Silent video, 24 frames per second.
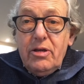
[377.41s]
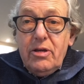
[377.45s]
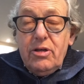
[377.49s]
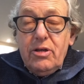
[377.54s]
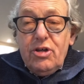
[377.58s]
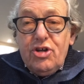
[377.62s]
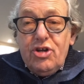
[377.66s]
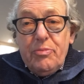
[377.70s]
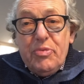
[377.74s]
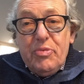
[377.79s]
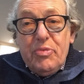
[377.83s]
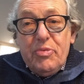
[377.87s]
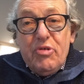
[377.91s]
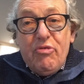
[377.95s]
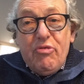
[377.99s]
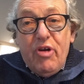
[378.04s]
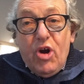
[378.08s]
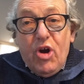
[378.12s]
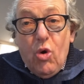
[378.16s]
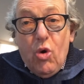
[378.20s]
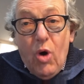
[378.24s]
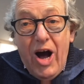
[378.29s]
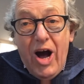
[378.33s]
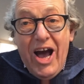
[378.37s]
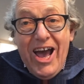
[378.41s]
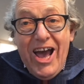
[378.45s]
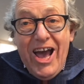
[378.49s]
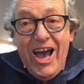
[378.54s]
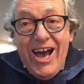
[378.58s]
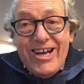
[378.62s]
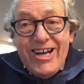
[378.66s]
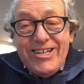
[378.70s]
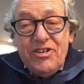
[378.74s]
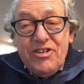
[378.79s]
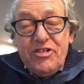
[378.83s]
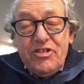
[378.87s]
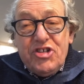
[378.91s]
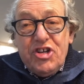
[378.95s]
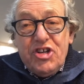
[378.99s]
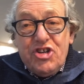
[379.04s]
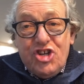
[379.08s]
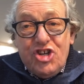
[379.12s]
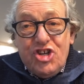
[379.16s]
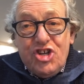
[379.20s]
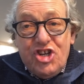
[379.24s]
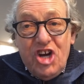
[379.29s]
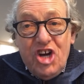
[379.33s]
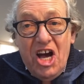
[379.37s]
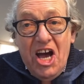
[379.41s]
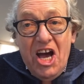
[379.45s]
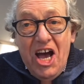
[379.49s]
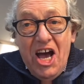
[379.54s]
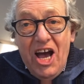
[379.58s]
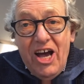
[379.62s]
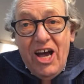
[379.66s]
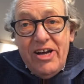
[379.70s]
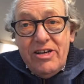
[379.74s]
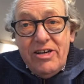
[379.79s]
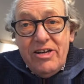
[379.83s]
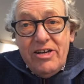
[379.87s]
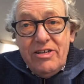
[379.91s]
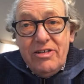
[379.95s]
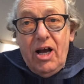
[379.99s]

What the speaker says: should be required to share